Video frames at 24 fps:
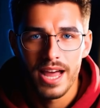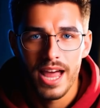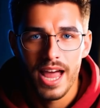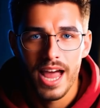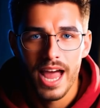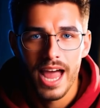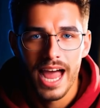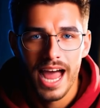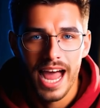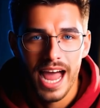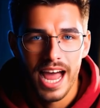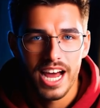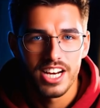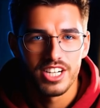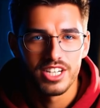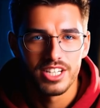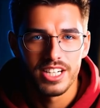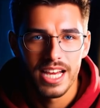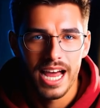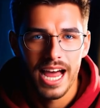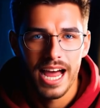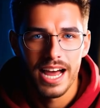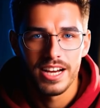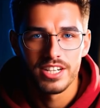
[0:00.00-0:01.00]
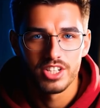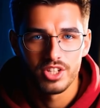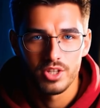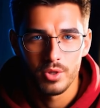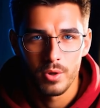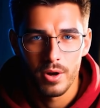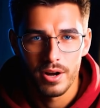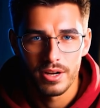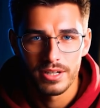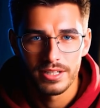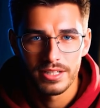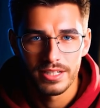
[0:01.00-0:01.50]
Hashtag
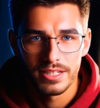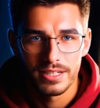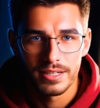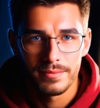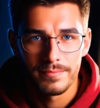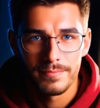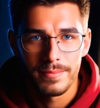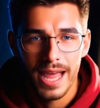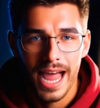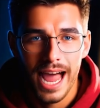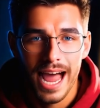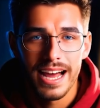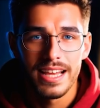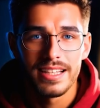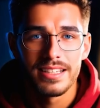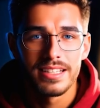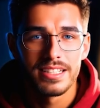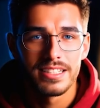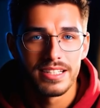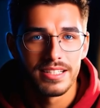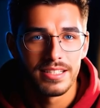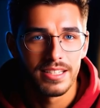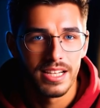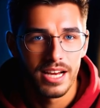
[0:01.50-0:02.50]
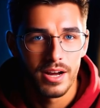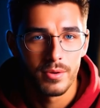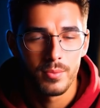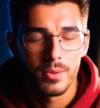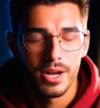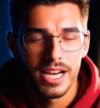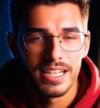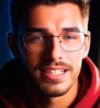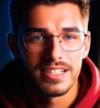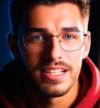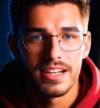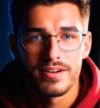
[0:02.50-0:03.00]
shorts. Adding this is like
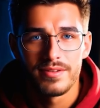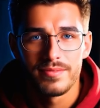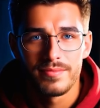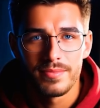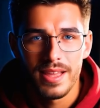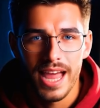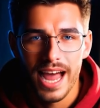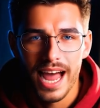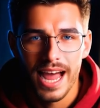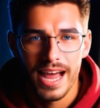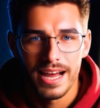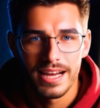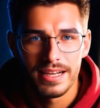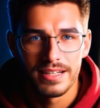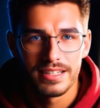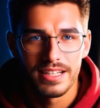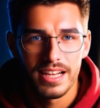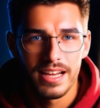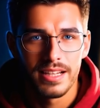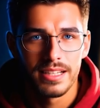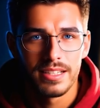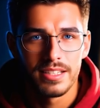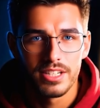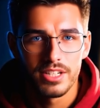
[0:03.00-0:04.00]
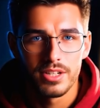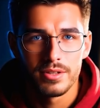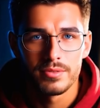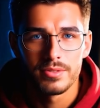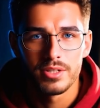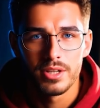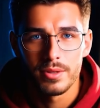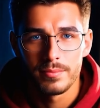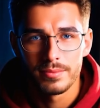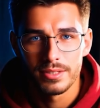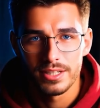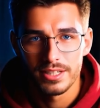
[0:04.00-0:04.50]
raising a flag and telling the YouTube
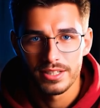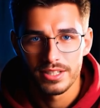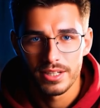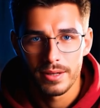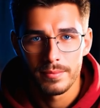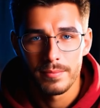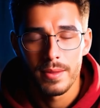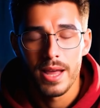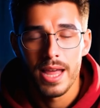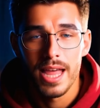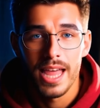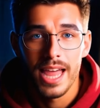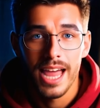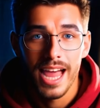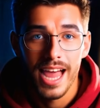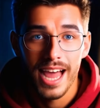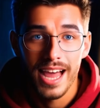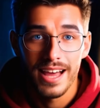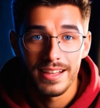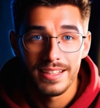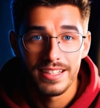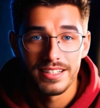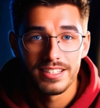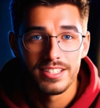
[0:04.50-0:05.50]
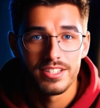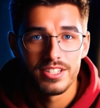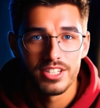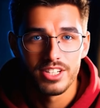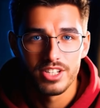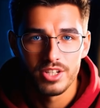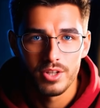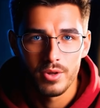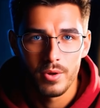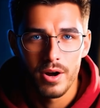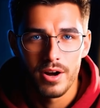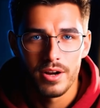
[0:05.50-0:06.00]
system, "Hey, this is a
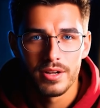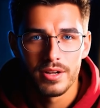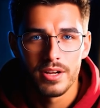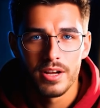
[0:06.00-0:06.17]
short.